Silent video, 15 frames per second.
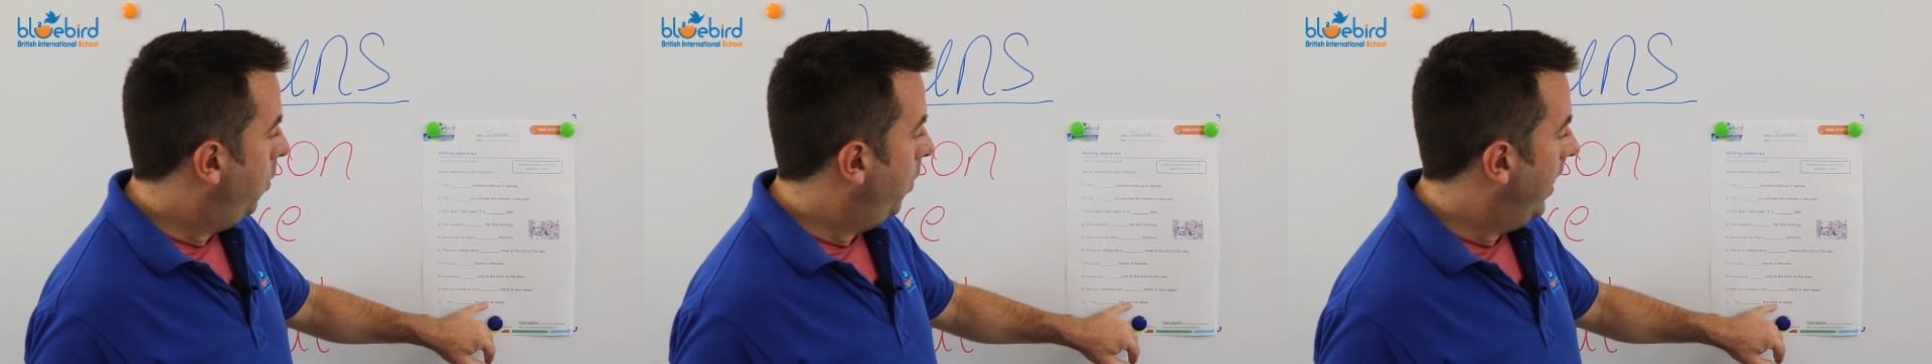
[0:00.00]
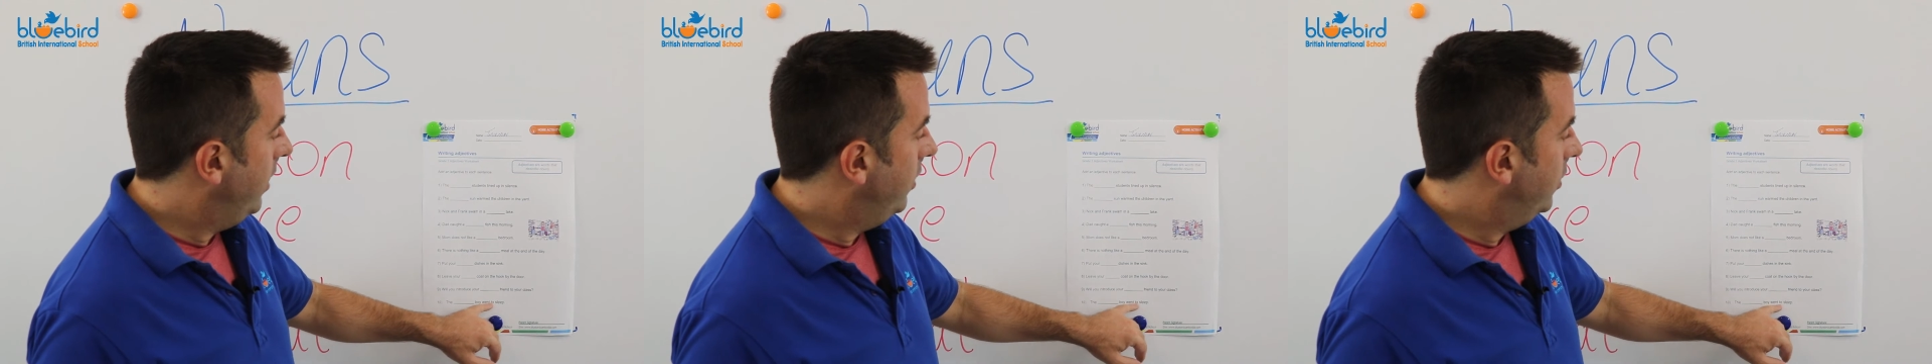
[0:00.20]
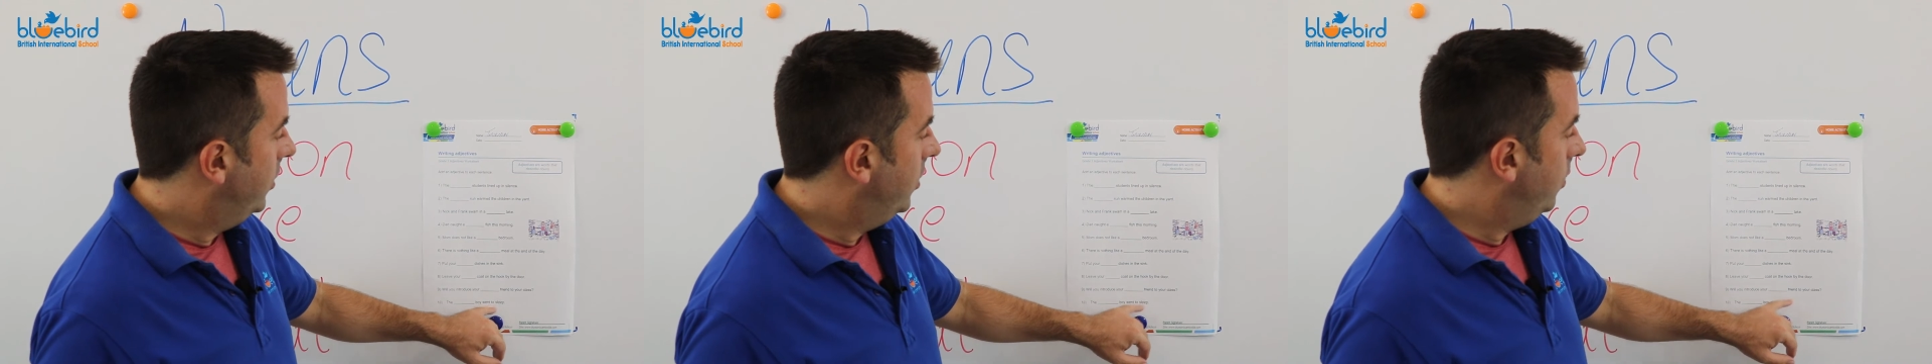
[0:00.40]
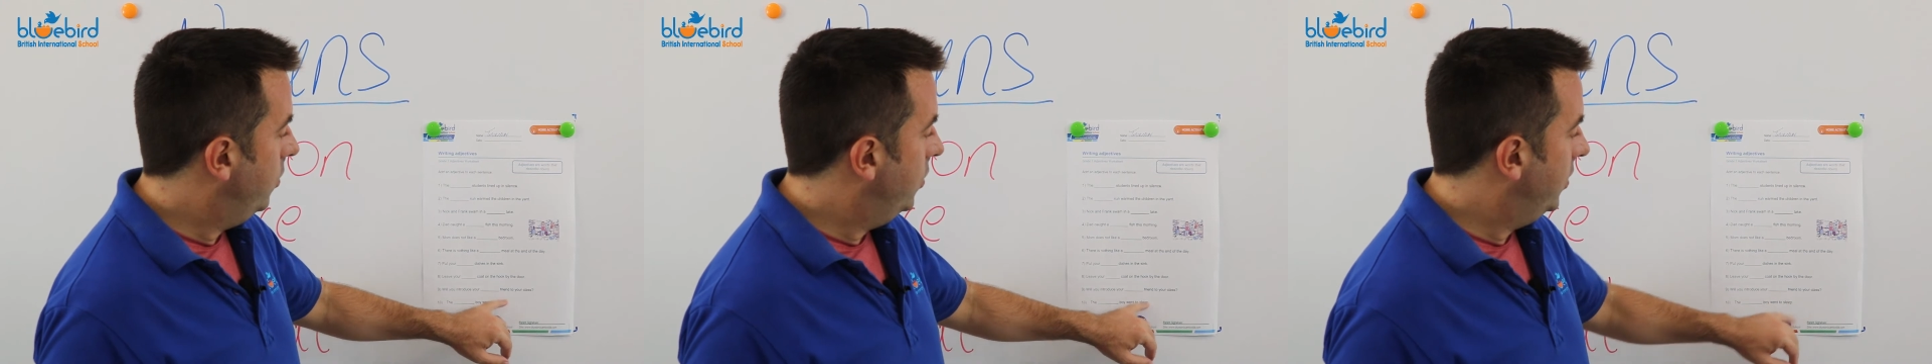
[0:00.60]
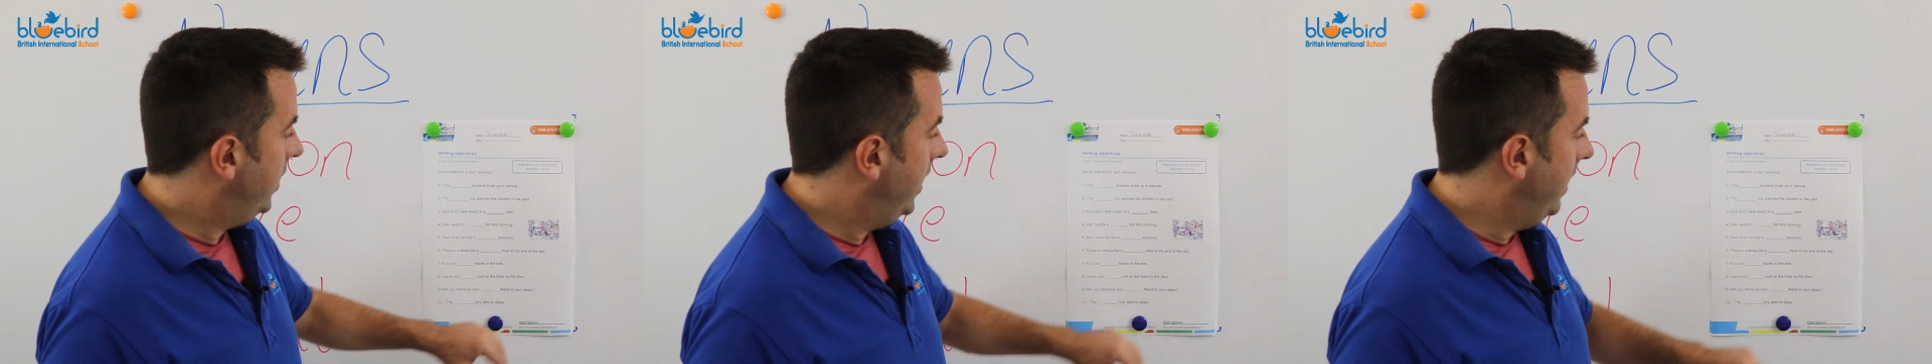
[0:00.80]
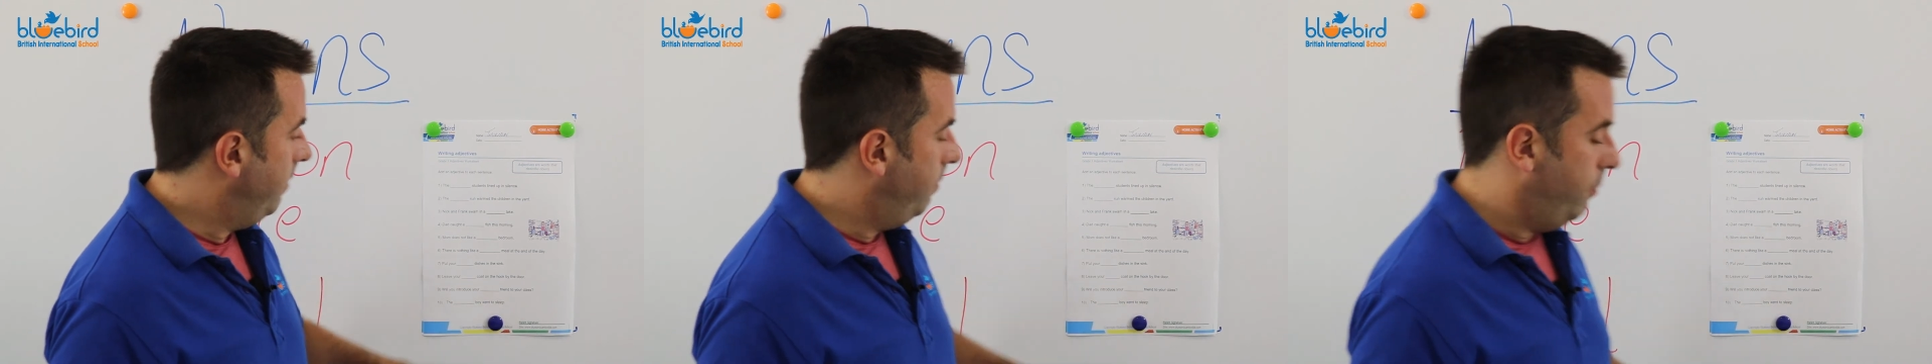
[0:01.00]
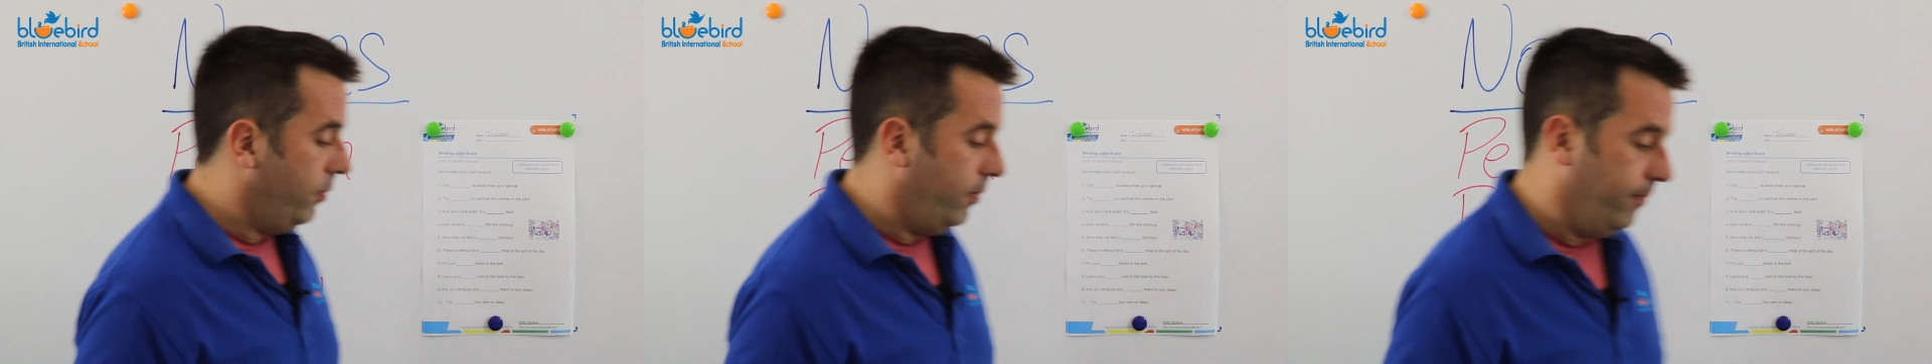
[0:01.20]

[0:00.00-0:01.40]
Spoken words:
went to sleep.